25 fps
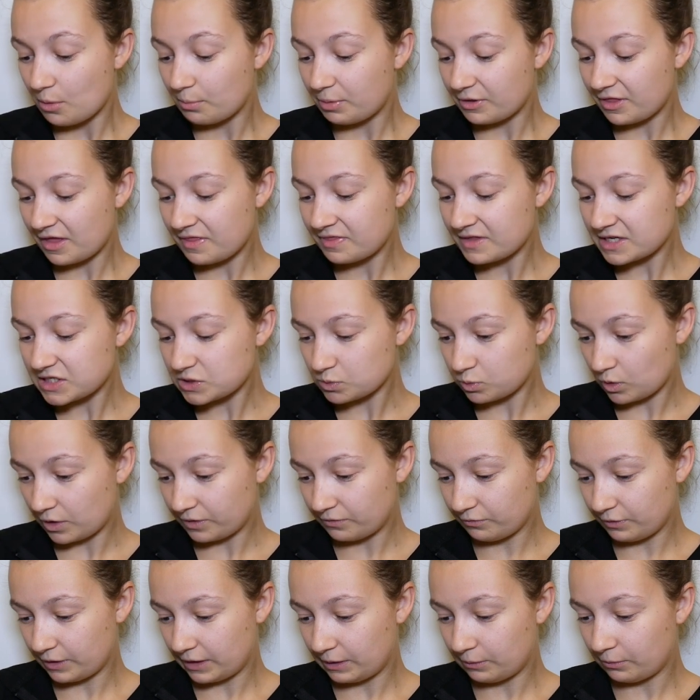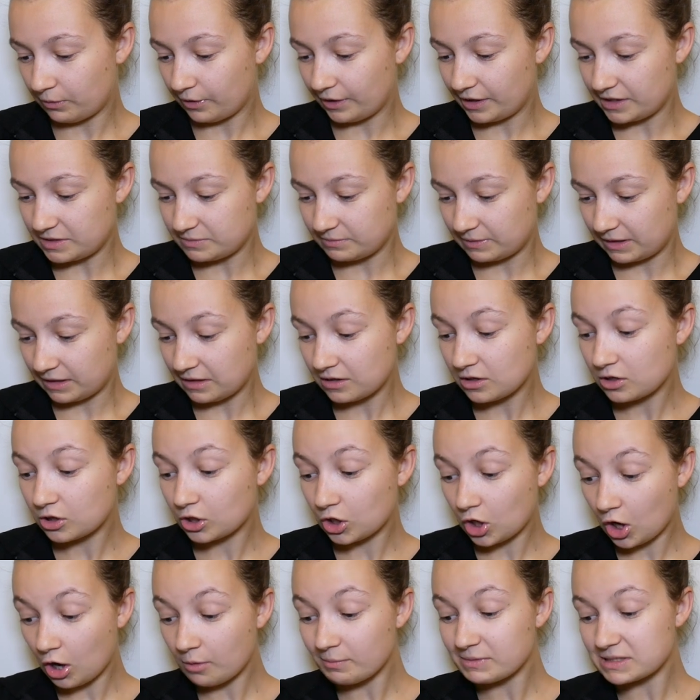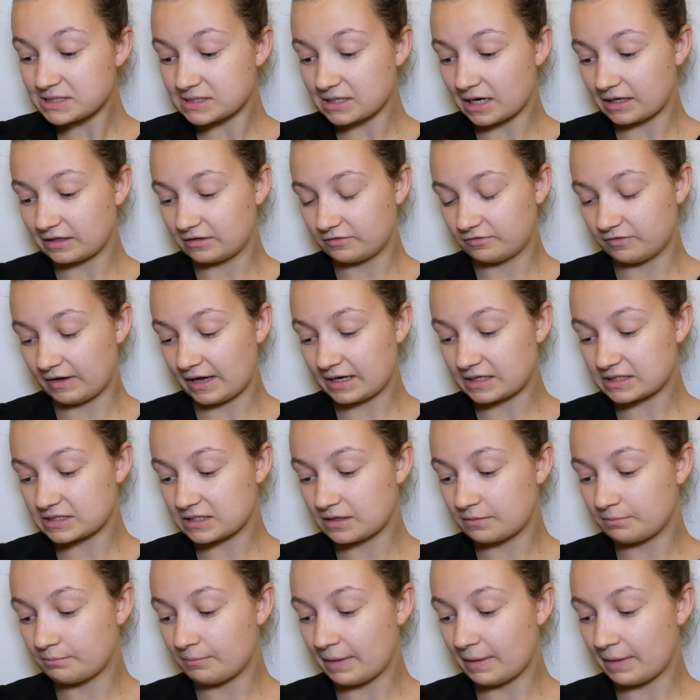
But then this one really worried me. Common side effects,